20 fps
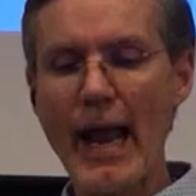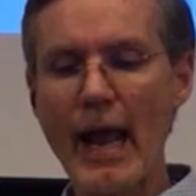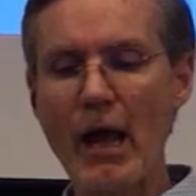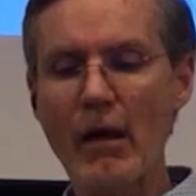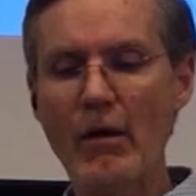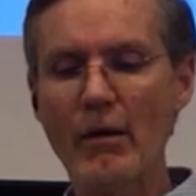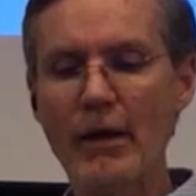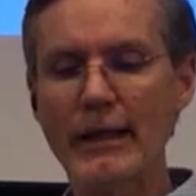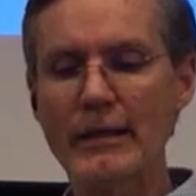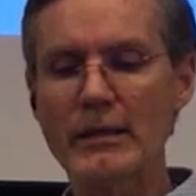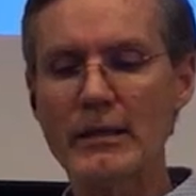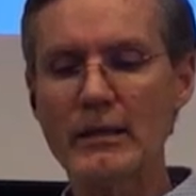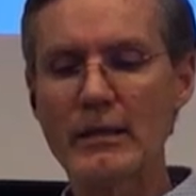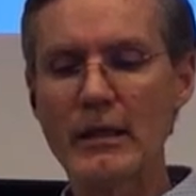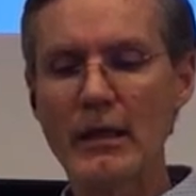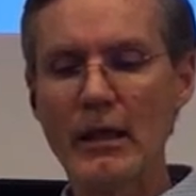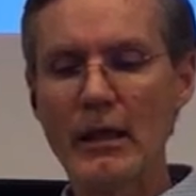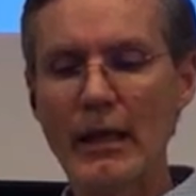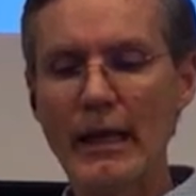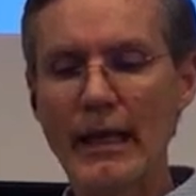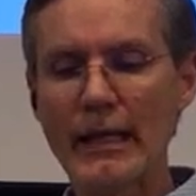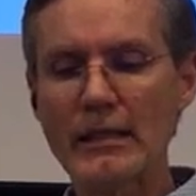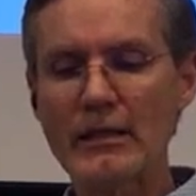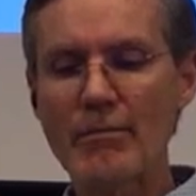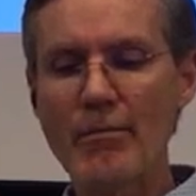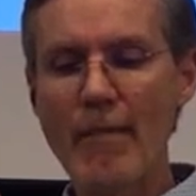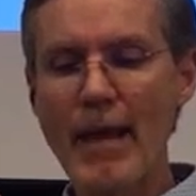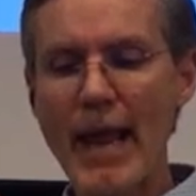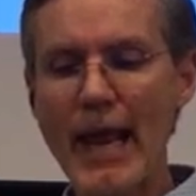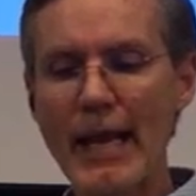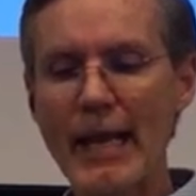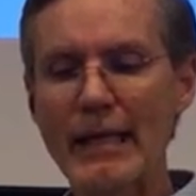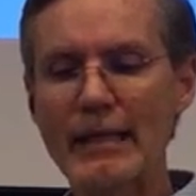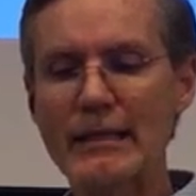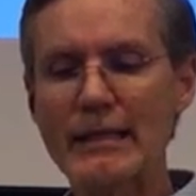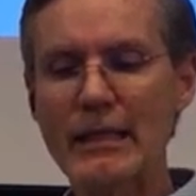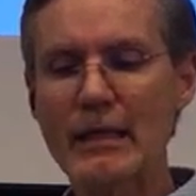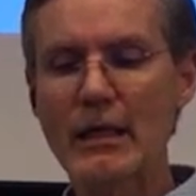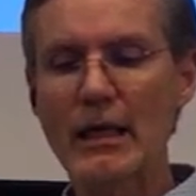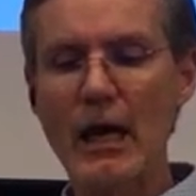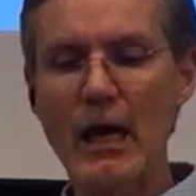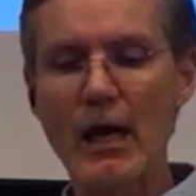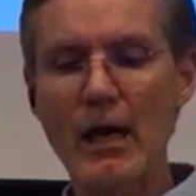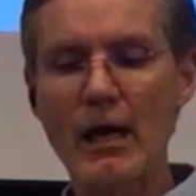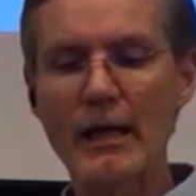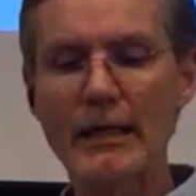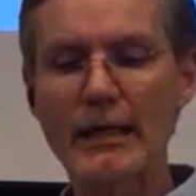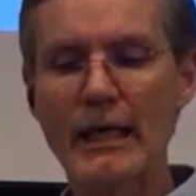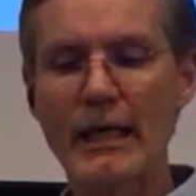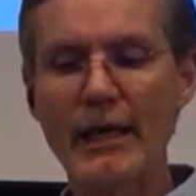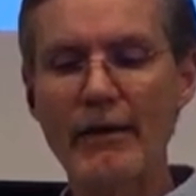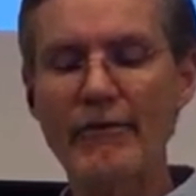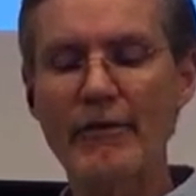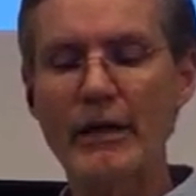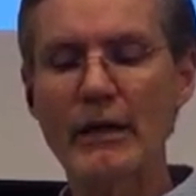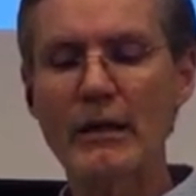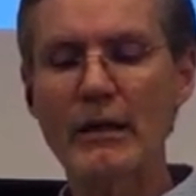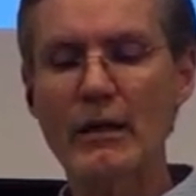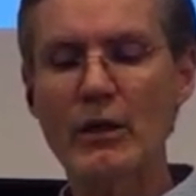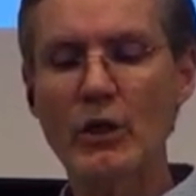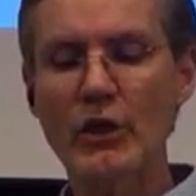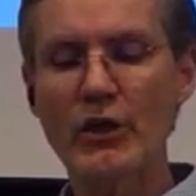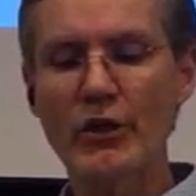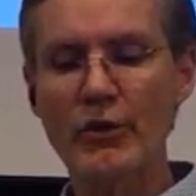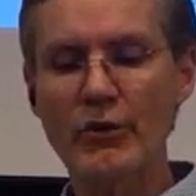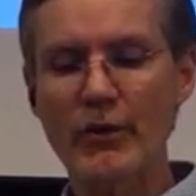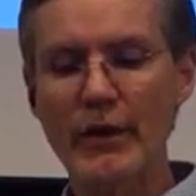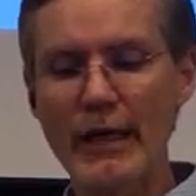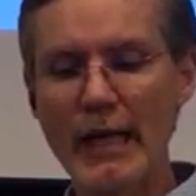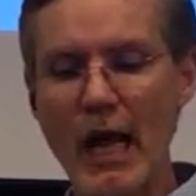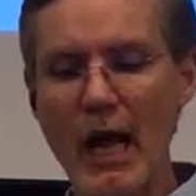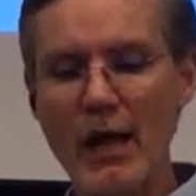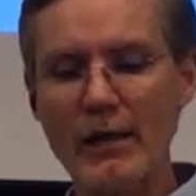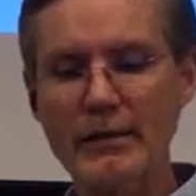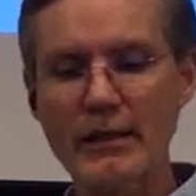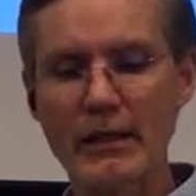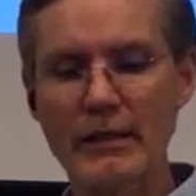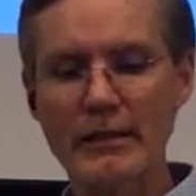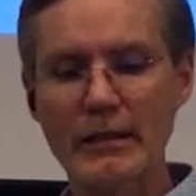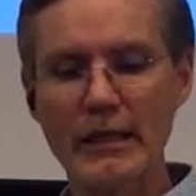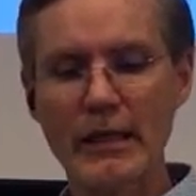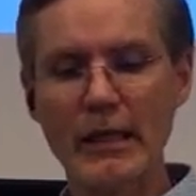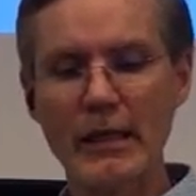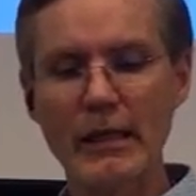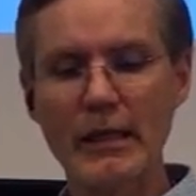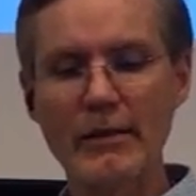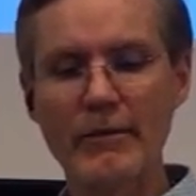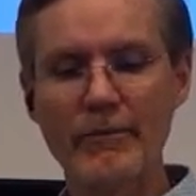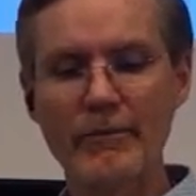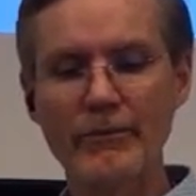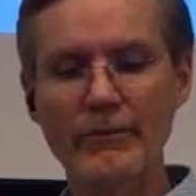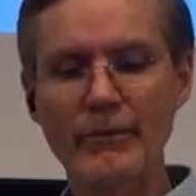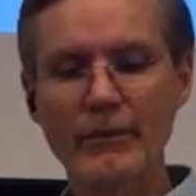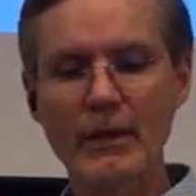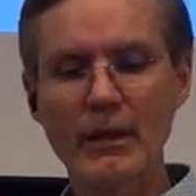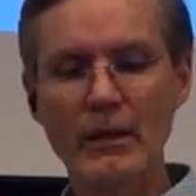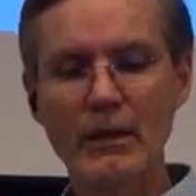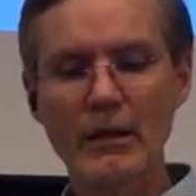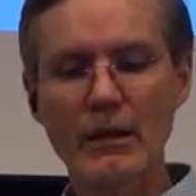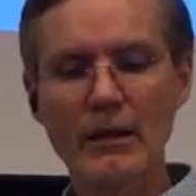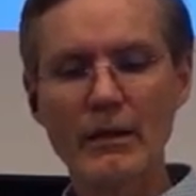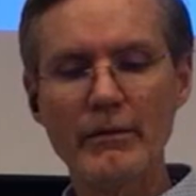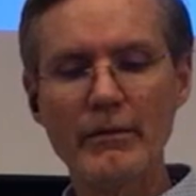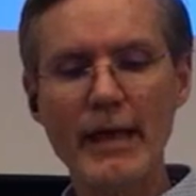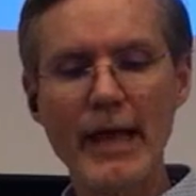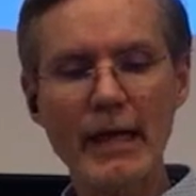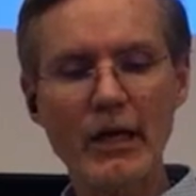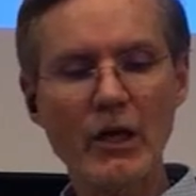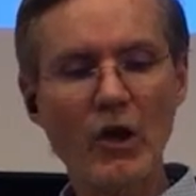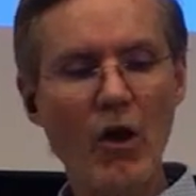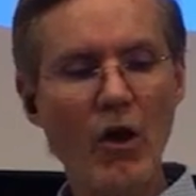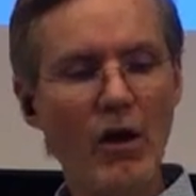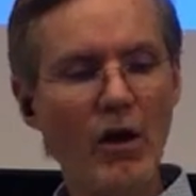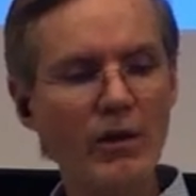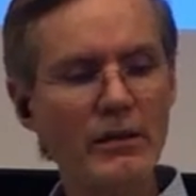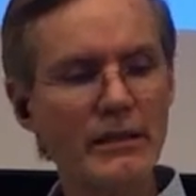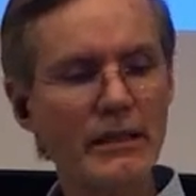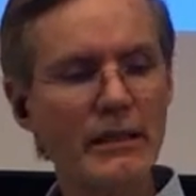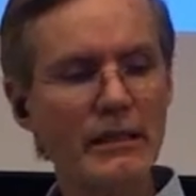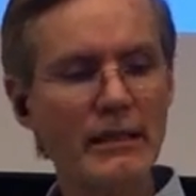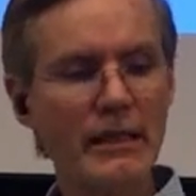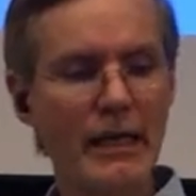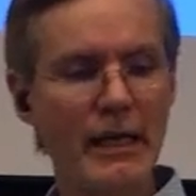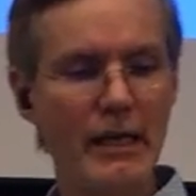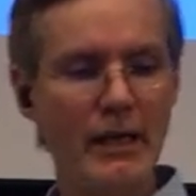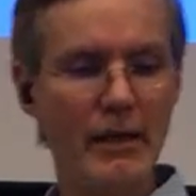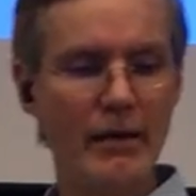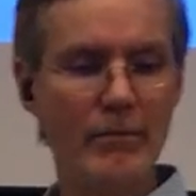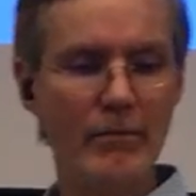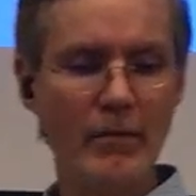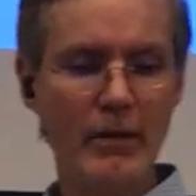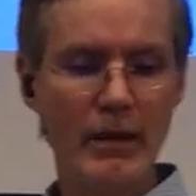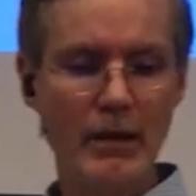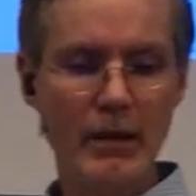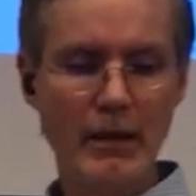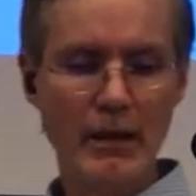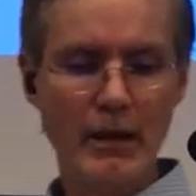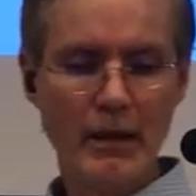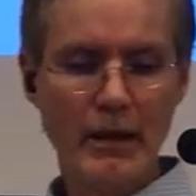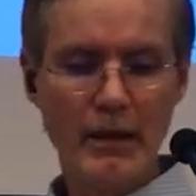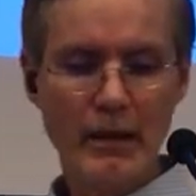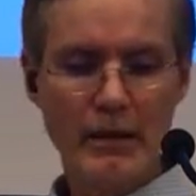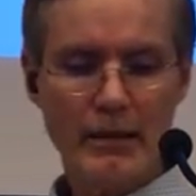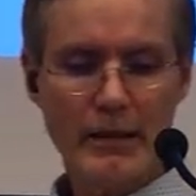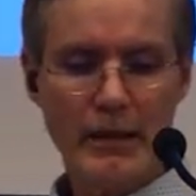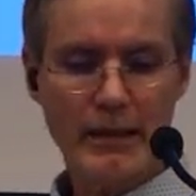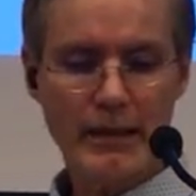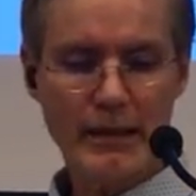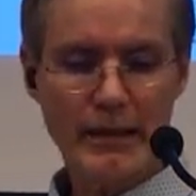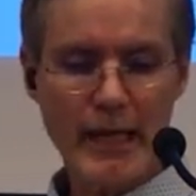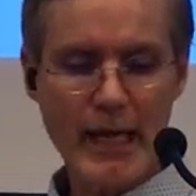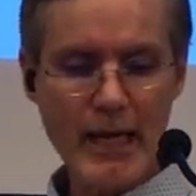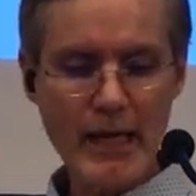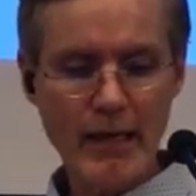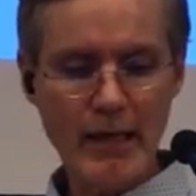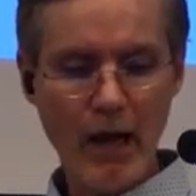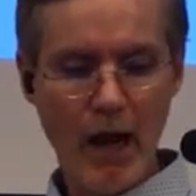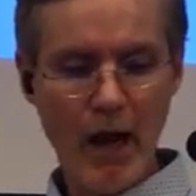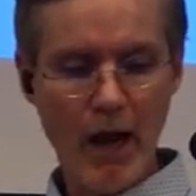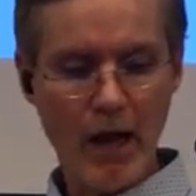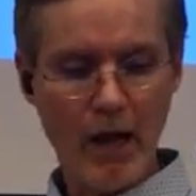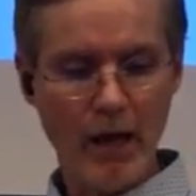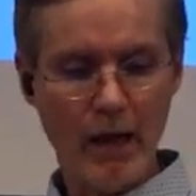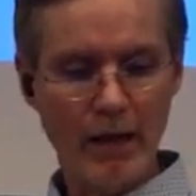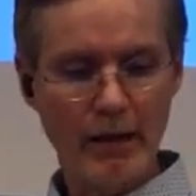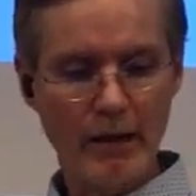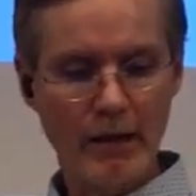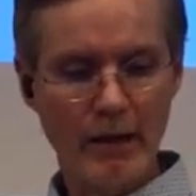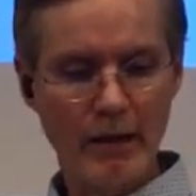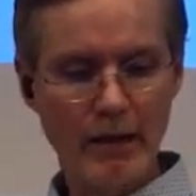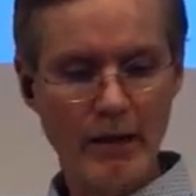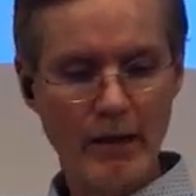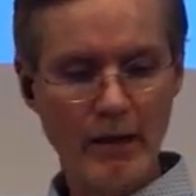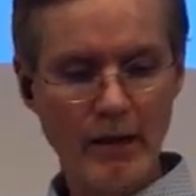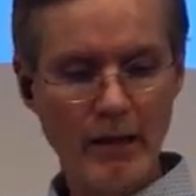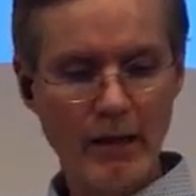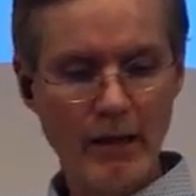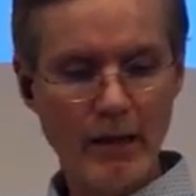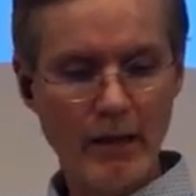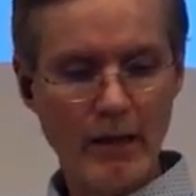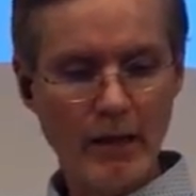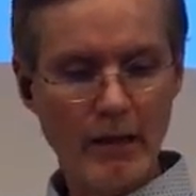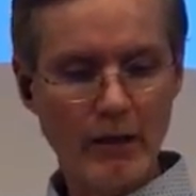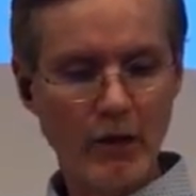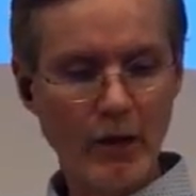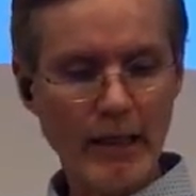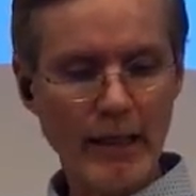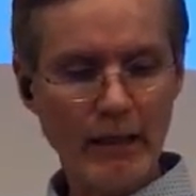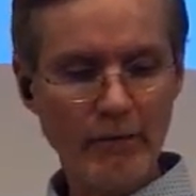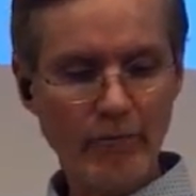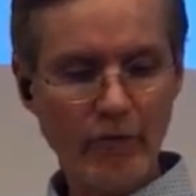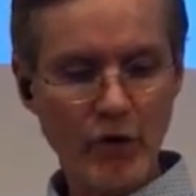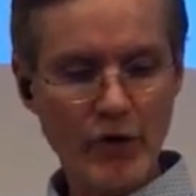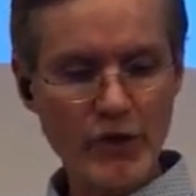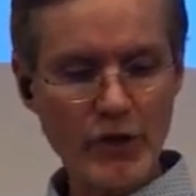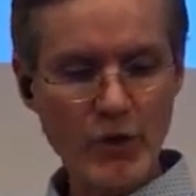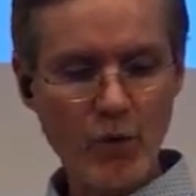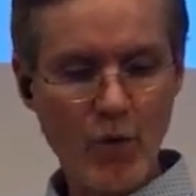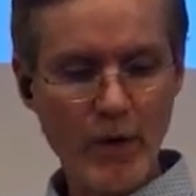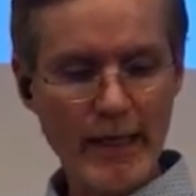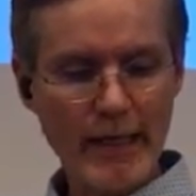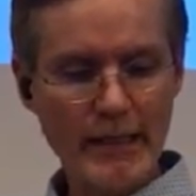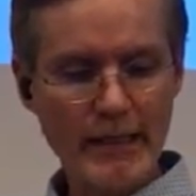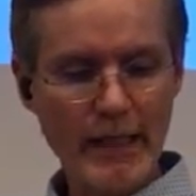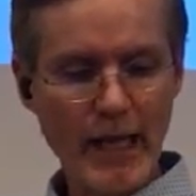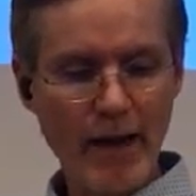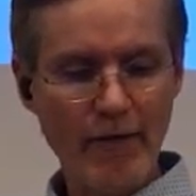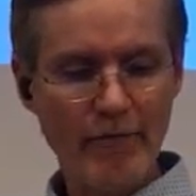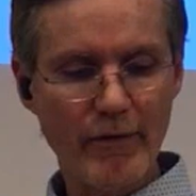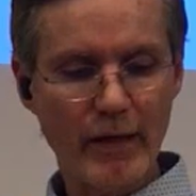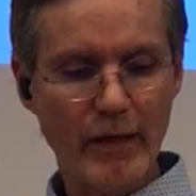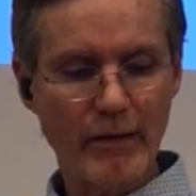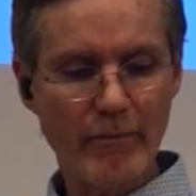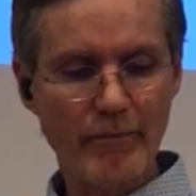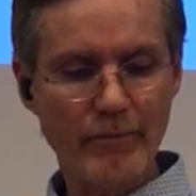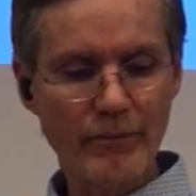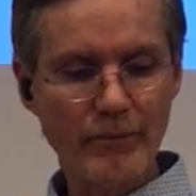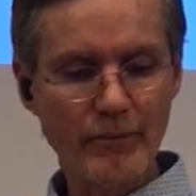how it's, it's man's God given curiosity that causes him to seek God. Look at verse 27.